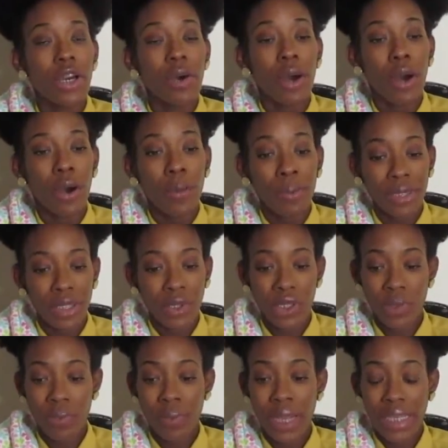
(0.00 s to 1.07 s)

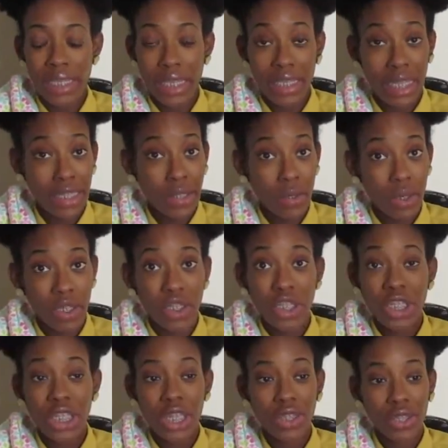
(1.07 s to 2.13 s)
Pitocin process, I told her, she
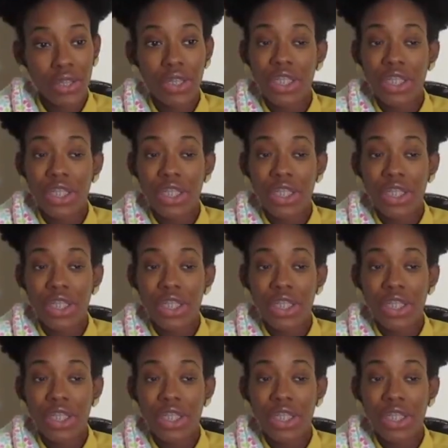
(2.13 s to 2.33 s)
said 30.